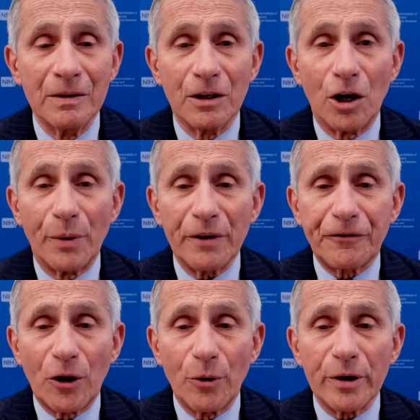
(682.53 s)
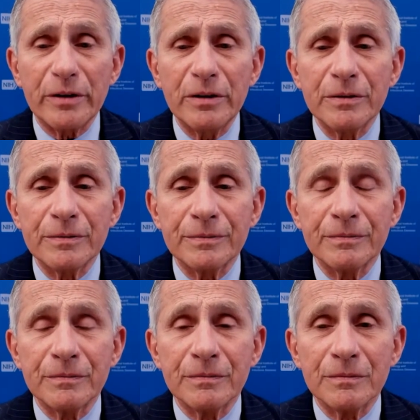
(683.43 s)
Going forward,
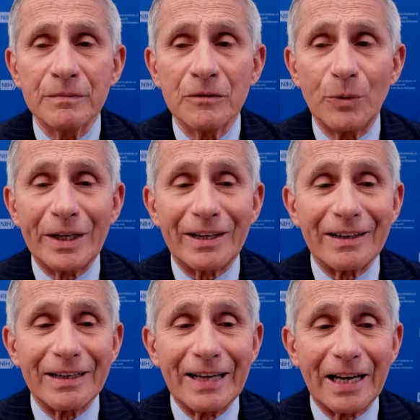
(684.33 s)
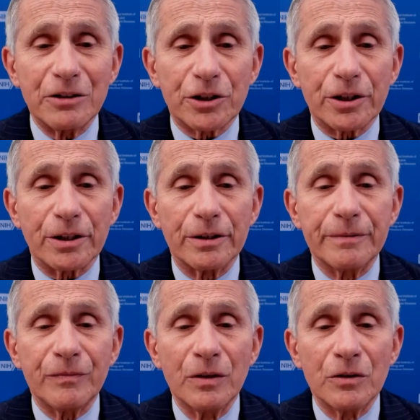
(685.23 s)
we can again
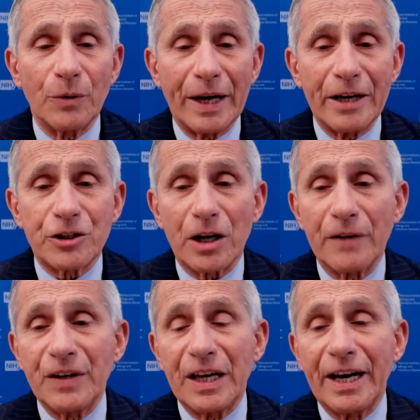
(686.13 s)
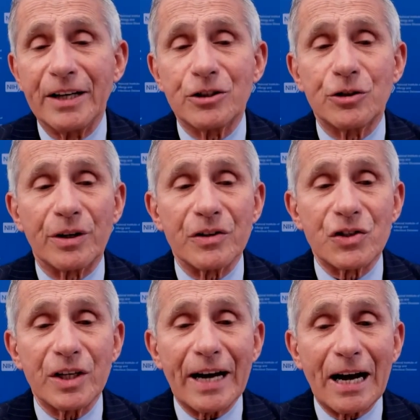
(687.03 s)
turn to HIV/AIDS to
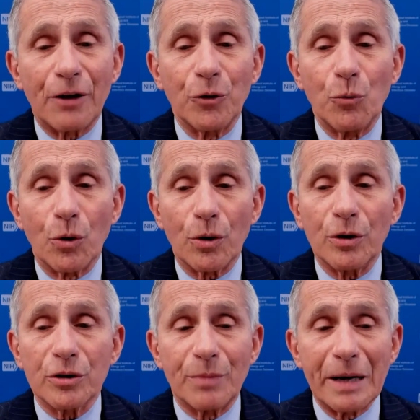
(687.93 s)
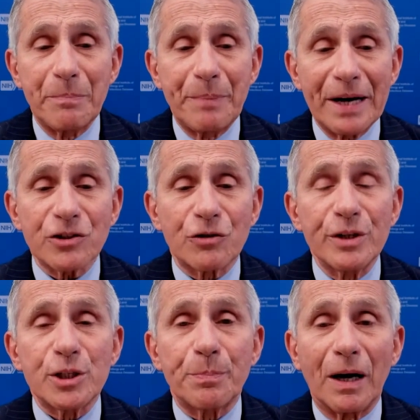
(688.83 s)
consider how the world might best
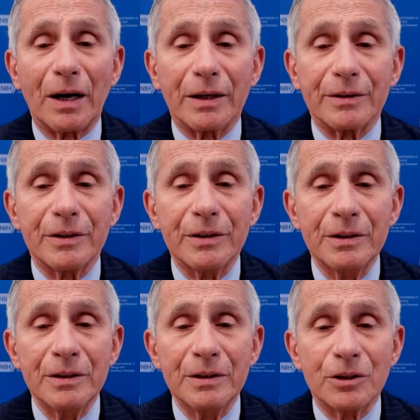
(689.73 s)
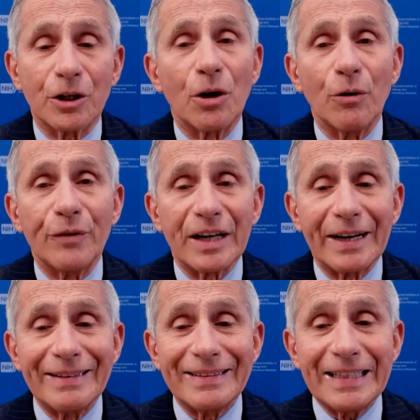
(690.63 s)
respond to
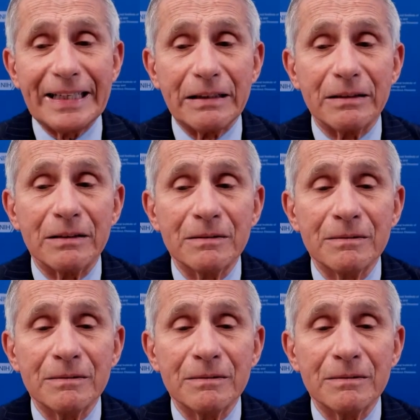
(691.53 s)
COVID-19,